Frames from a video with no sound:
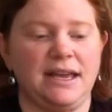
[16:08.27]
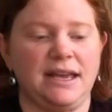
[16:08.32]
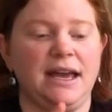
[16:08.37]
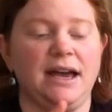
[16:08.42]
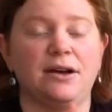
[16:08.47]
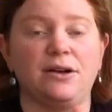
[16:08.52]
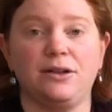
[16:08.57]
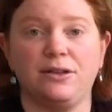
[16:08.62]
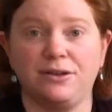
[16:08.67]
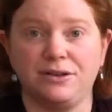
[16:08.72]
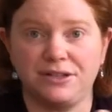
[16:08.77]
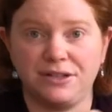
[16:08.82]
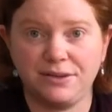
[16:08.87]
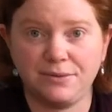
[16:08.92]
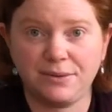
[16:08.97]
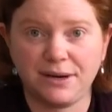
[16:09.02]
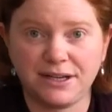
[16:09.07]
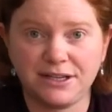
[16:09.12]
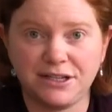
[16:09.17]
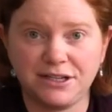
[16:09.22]
how close you
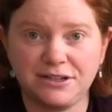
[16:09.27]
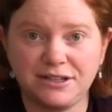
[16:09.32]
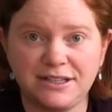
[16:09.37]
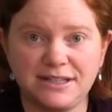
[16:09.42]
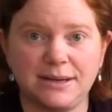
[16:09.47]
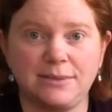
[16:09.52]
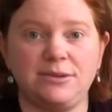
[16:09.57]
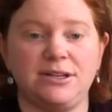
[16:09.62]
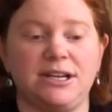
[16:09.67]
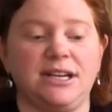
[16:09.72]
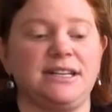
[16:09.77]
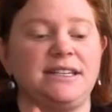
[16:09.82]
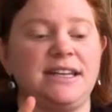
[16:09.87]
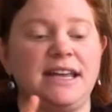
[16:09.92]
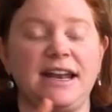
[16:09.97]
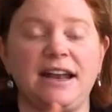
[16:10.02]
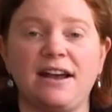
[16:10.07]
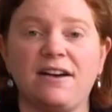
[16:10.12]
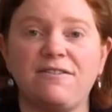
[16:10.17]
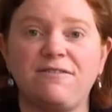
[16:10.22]
are to your subject,
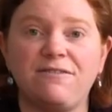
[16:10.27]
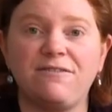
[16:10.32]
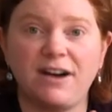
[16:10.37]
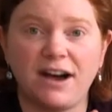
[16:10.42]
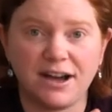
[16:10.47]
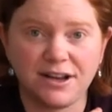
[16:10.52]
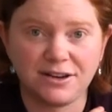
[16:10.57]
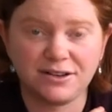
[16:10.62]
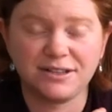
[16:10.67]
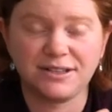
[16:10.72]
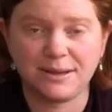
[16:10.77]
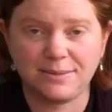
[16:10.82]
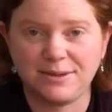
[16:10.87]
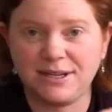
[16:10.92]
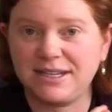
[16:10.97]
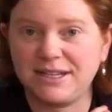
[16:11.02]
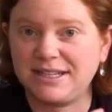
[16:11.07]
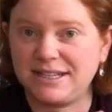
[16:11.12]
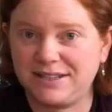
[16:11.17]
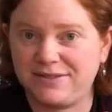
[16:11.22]
and how far your
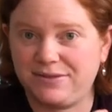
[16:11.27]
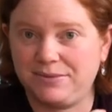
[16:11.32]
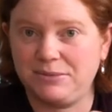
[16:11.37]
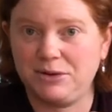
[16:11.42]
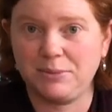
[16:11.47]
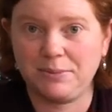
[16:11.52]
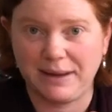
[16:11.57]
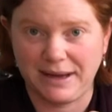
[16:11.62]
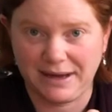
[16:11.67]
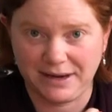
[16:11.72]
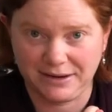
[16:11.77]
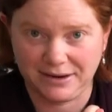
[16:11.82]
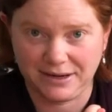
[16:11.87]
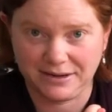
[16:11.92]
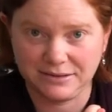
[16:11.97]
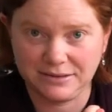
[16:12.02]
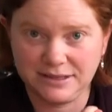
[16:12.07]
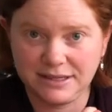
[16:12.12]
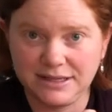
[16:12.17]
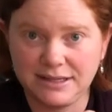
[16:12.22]
subject is from your
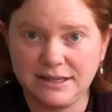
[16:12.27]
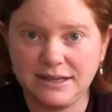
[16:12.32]
background,